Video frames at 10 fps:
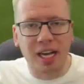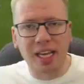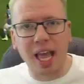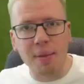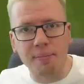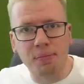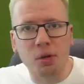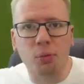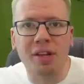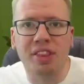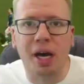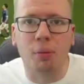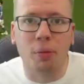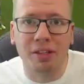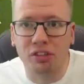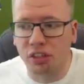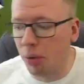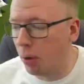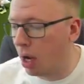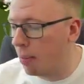that game with that win.
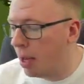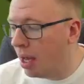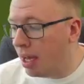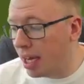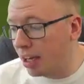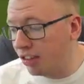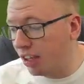So you can